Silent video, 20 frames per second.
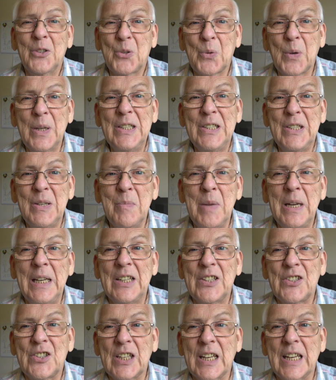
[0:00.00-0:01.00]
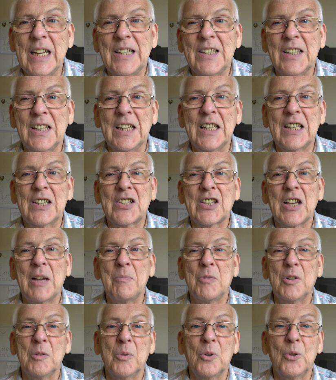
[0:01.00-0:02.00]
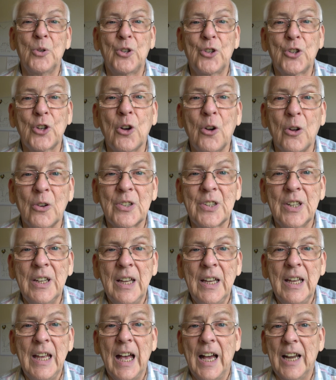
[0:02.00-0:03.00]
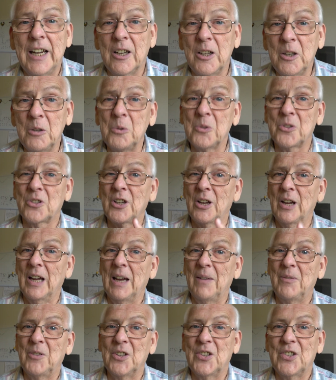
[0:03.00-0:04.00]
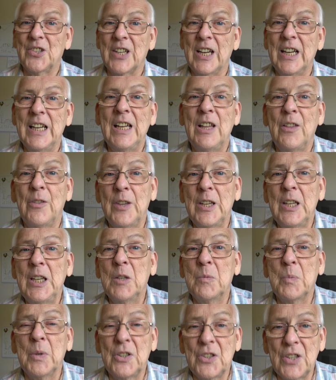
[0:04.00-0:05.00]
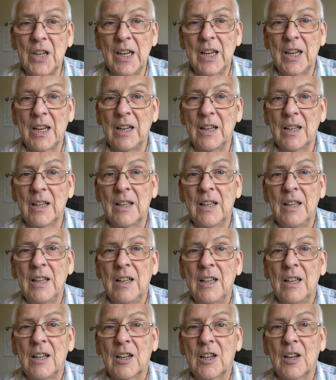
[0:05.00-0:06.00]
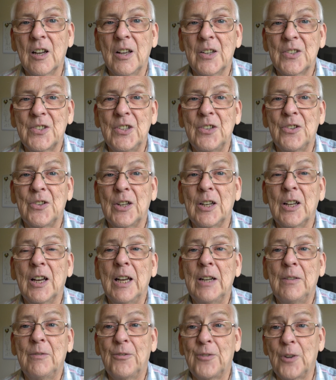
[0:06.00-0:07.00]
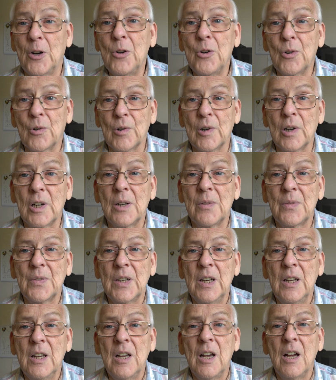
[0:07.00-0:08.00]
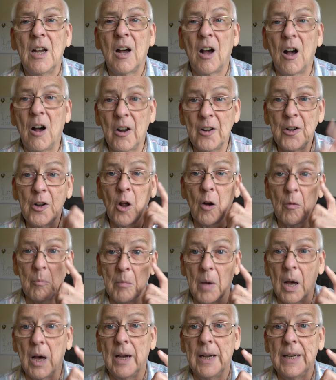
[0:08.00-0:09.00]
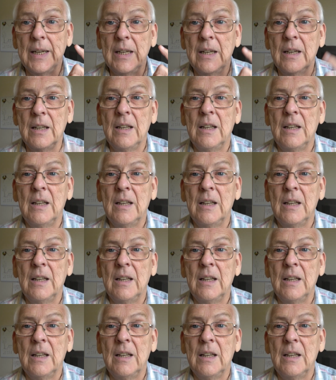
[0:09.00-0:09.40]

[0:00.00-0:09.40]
20 minutes to get an acceptable shot. And I also have to say, these particular glasses that I'd photographed are not mine,